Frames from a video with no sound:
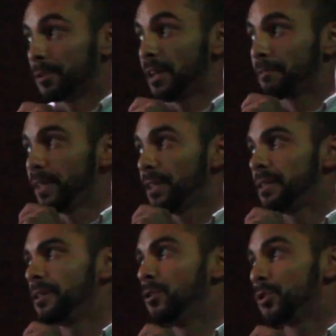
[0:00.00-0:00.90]

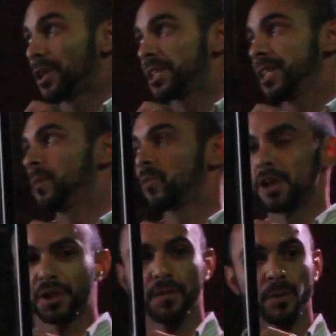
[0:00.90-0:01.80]
definitely use
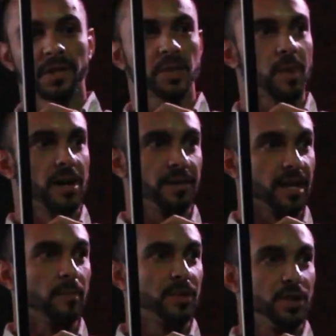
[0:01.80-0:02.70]
SEMrush if you want to spy on the
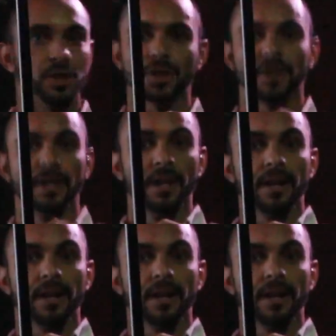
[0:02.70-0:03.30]
competition.